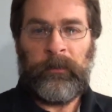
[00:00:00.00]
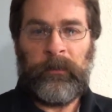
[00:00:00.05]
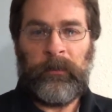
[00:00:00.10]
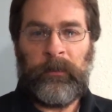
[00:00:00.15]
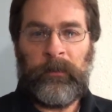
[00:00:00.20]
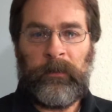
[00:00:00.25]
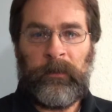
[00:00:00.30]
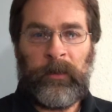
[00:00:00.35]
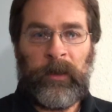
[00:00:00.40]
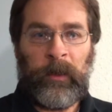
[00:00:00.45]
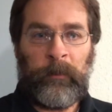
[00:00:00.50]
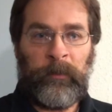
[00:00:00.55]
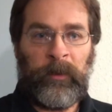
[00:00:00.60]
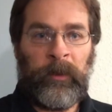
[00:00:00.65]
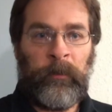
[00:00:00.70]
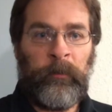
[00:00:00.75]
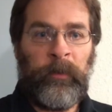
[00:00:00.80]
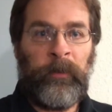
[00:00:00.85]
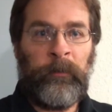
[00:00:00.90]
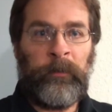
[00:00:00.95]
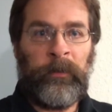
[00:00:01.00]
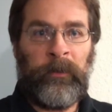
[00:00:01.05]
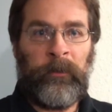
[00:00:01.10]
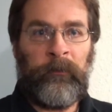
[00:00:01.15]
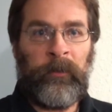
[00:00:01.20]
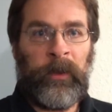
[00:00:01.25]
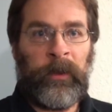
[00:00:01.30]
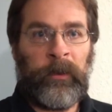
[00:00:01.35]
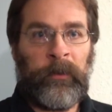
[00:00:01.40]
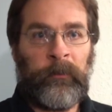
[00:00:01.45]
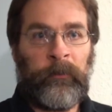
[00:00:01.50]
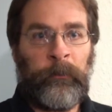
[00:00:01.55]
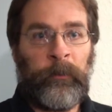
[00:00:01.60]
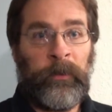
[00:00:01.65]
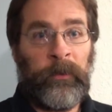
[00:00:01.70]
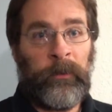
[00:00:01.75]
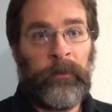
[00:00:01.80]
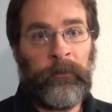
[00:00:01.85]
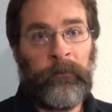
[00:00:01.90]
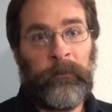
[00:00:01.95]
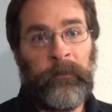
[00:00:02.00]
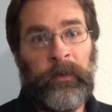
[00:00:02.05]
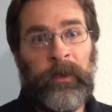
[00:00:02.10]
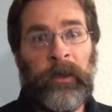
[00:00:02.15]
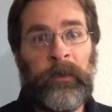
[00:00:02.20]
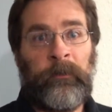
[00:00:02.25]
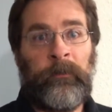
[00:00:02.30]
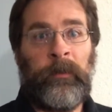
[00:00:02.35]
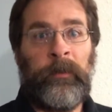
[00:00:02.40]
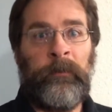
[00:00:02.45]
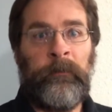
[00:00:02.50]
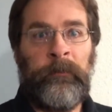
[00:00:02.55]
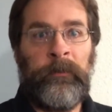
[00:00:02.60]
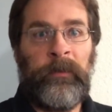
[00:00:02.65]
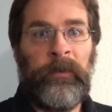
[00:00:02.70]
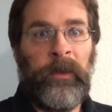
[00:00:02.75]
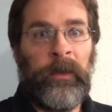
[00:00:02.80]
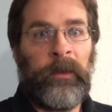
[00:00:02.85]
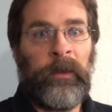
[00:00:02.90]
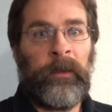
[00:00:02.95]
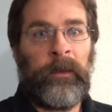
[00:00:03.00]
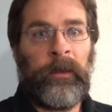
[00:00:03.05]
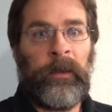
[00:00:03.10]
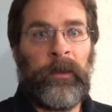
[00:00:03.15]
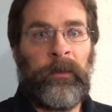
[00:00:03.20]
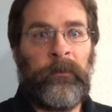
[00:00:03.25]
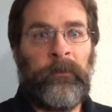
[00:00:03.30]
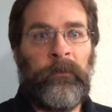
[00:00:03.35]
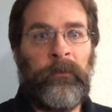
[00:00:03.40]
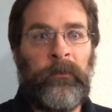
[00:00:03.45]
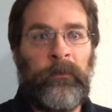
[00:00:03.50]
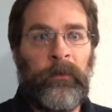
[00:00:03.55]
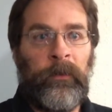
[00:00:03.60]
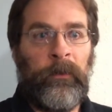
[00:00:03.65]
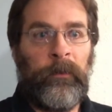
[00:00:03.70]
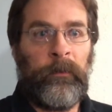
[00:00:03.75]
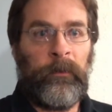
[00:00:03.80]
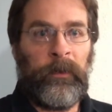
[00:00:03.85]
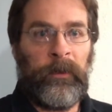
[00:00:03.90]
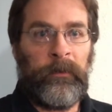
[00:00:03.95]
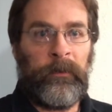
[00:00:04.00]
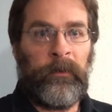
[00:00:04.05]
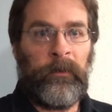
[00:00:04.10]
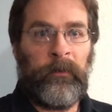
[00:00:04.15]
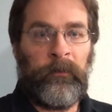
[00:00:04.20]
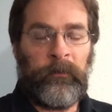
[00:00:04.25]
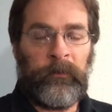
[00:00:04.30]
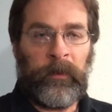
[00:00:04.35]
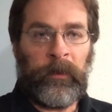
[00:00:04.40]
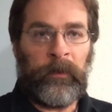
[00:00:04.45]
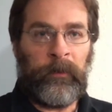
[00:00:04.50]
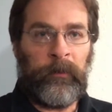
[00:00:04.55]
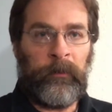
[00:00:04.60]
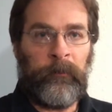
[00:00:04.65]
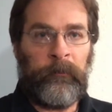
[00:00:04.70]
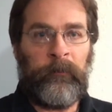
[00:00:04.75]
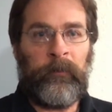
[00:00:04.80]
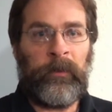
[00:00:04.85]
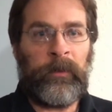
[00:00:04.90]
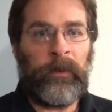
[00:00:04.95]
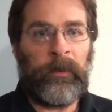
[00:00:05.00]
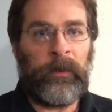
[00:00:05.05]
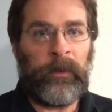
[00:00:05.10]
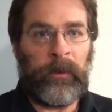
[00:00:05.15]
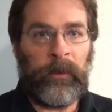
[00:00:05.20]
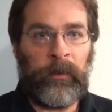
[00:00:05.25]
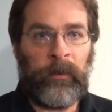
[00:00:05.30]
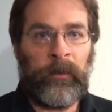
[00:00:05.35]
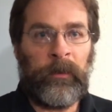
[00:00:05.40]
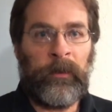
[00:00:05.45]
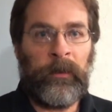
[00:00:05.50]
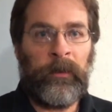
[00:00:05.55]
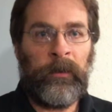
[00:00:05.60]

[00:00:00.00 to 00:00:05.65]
You know, how many people have had experience with actually digging out snow under the center of the car?